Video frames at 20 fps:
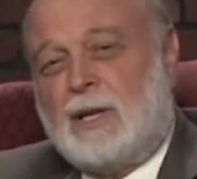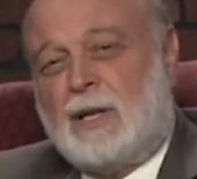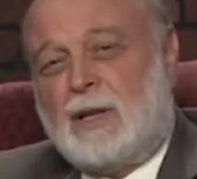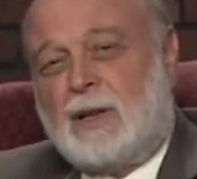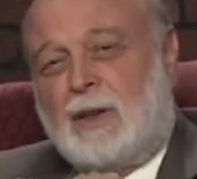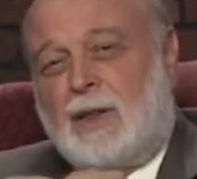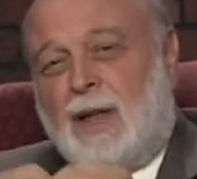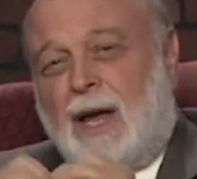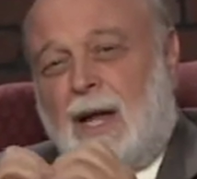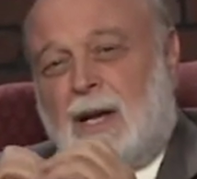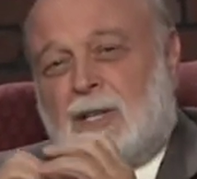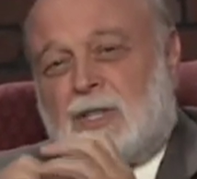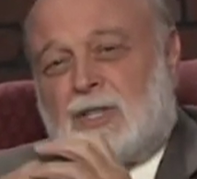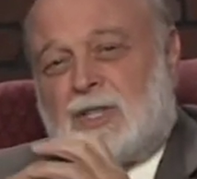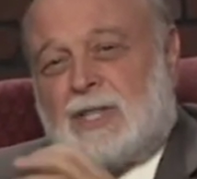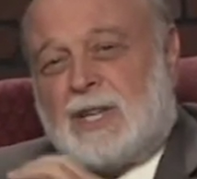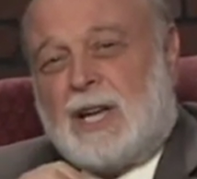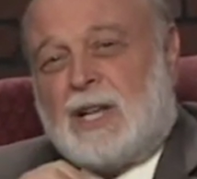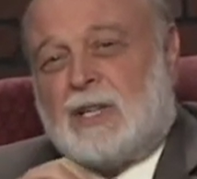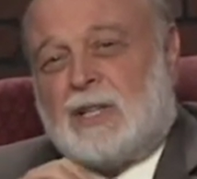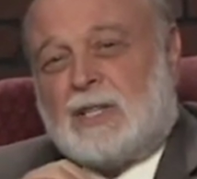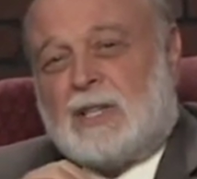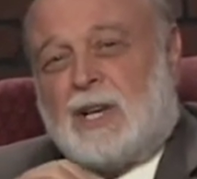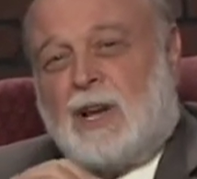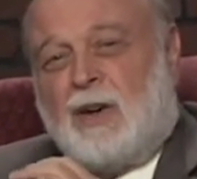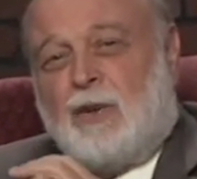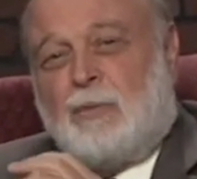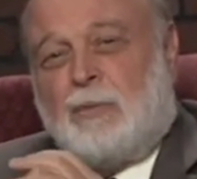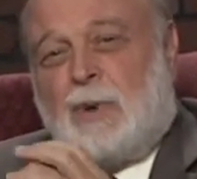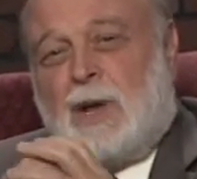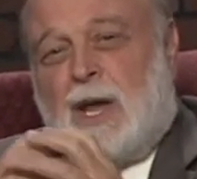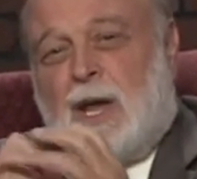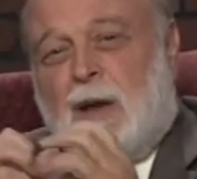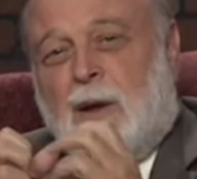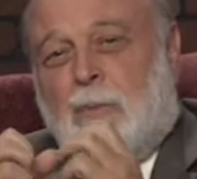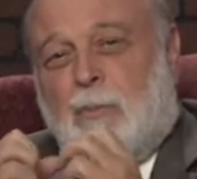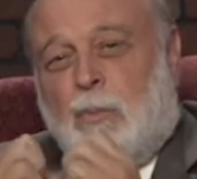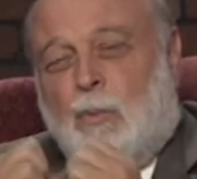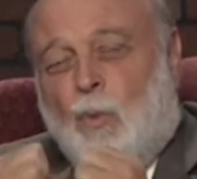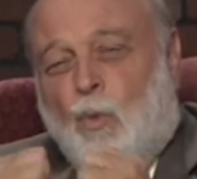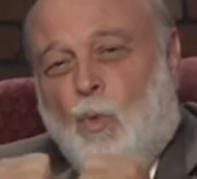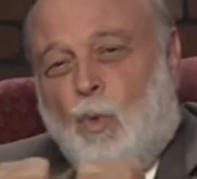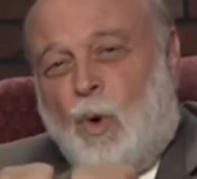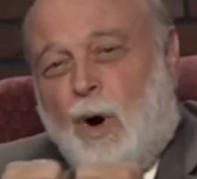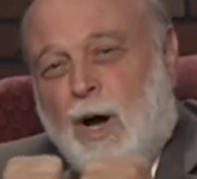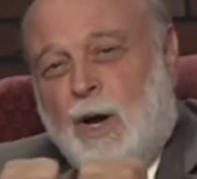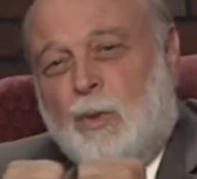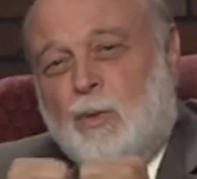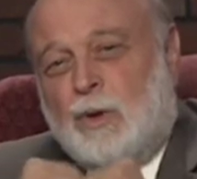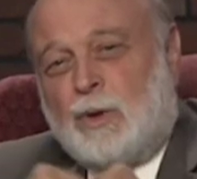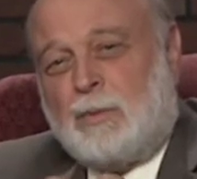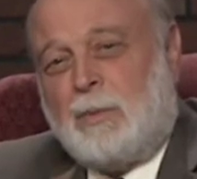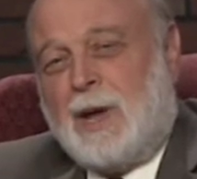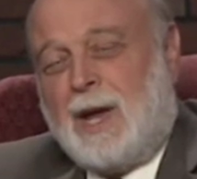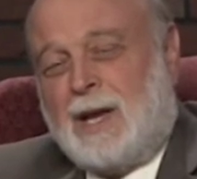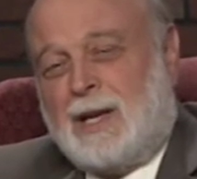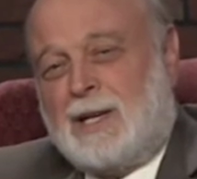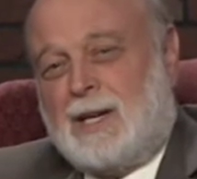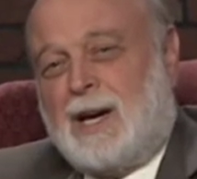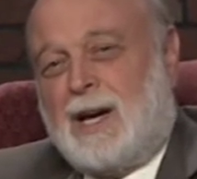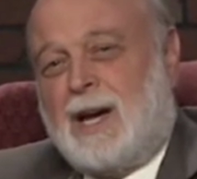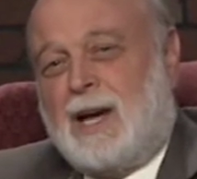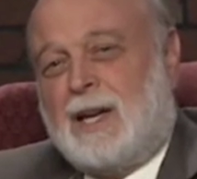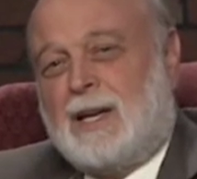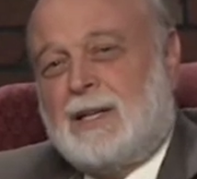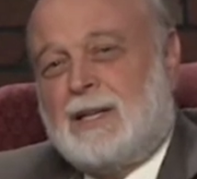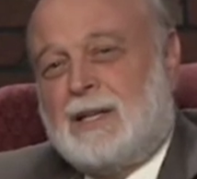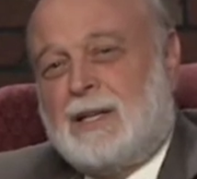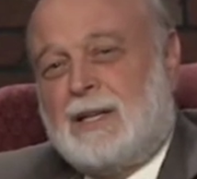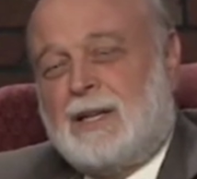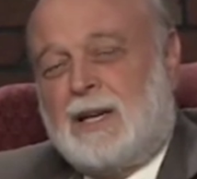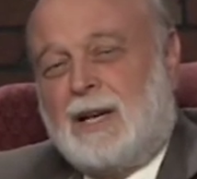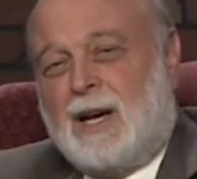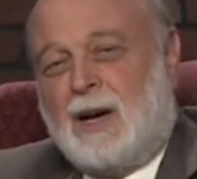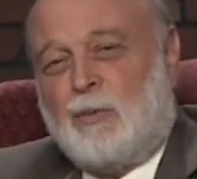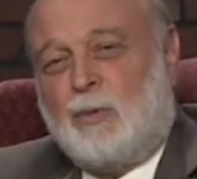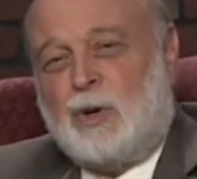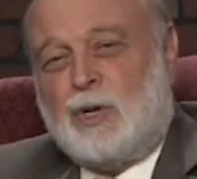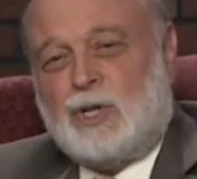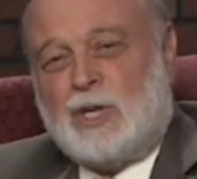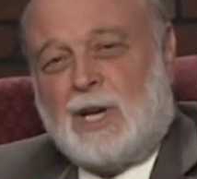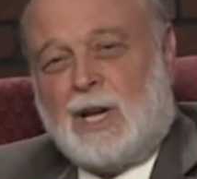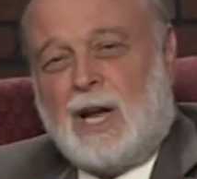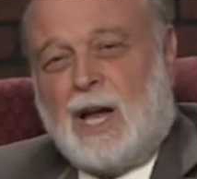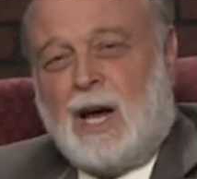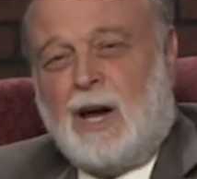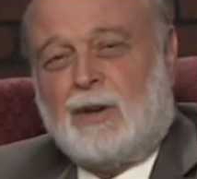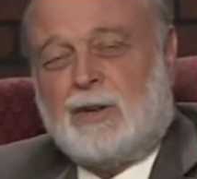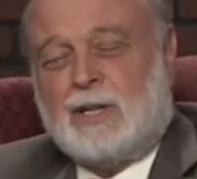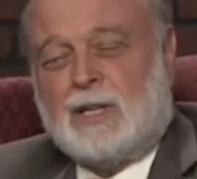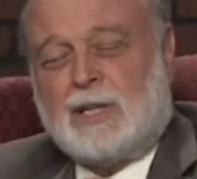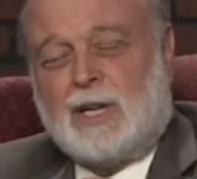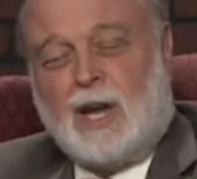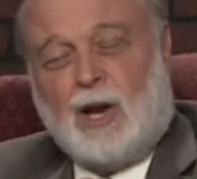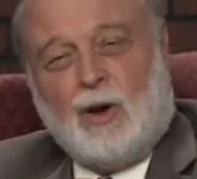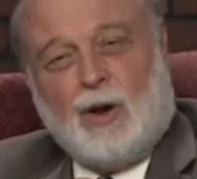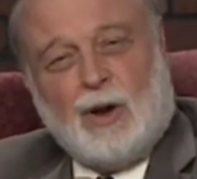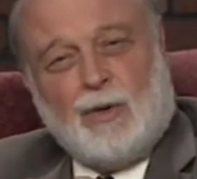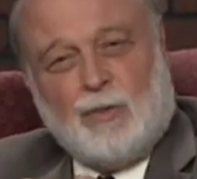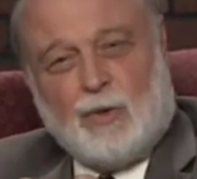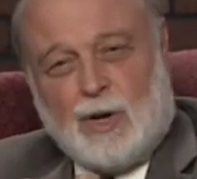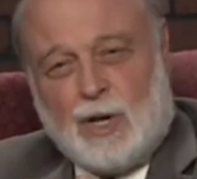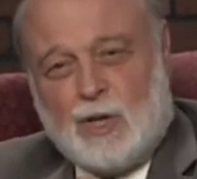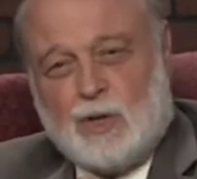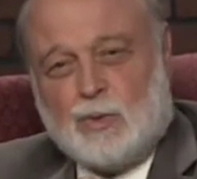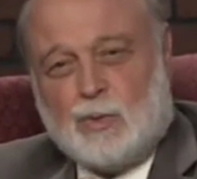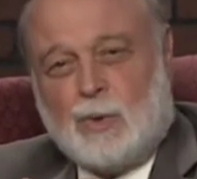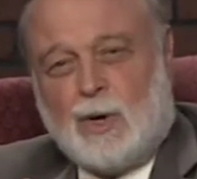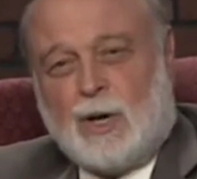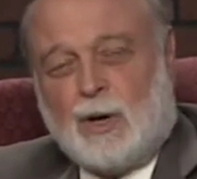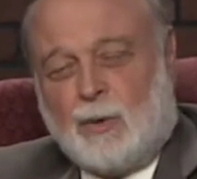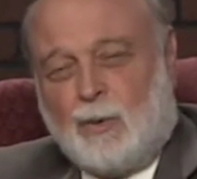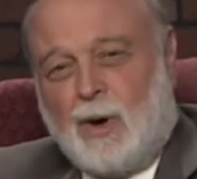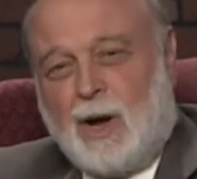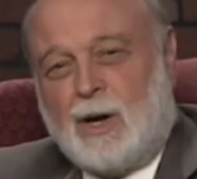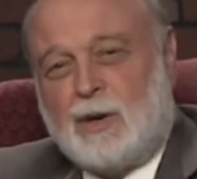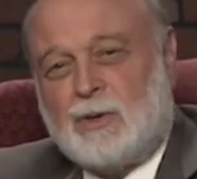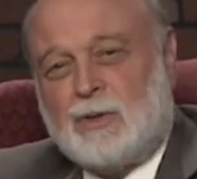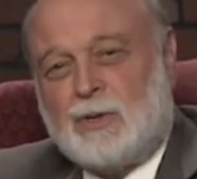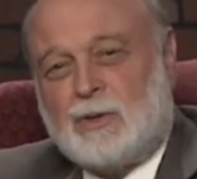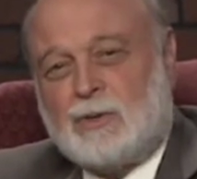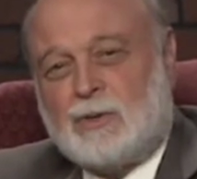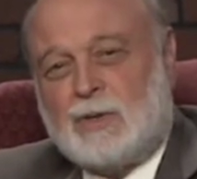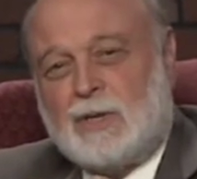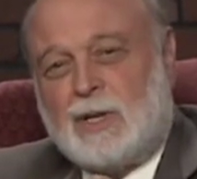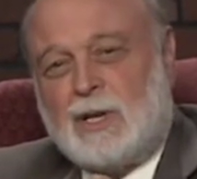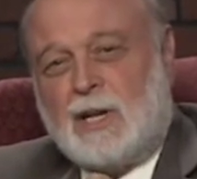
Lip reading: that sense of being one with mankind, of reaching out and caring for each one around you.